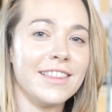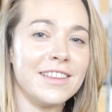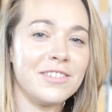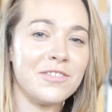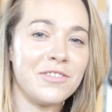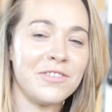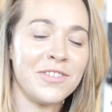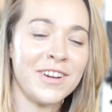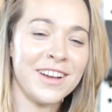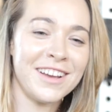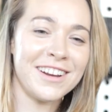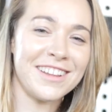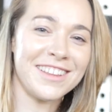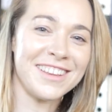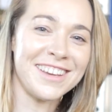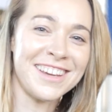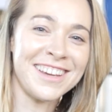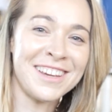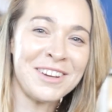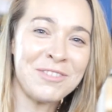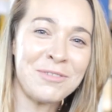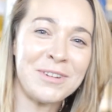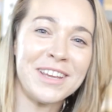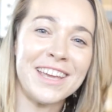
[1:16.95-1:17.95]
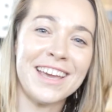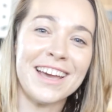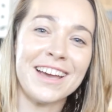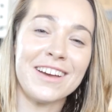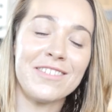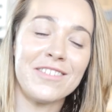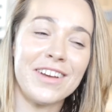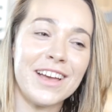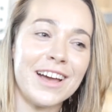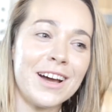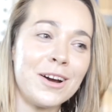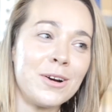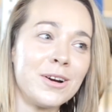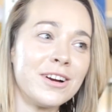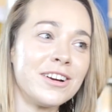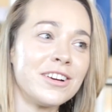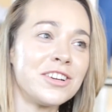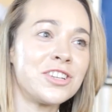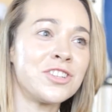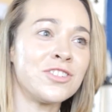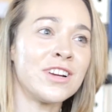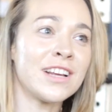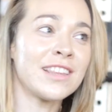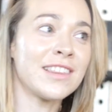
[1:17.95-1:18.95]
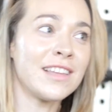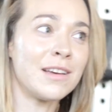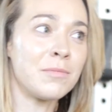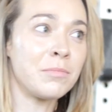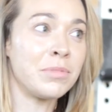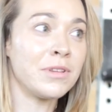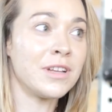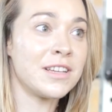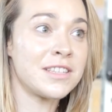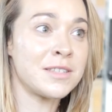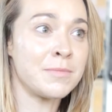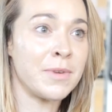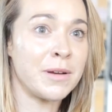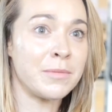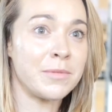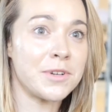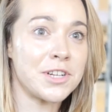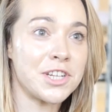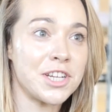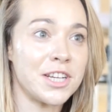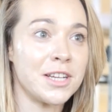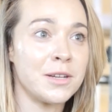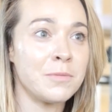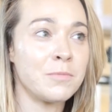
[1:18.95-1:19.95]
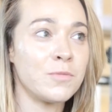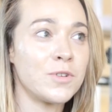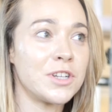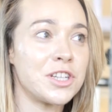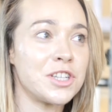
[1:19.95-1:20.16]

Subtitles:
then finally, we have our Strength Lab Plus membership,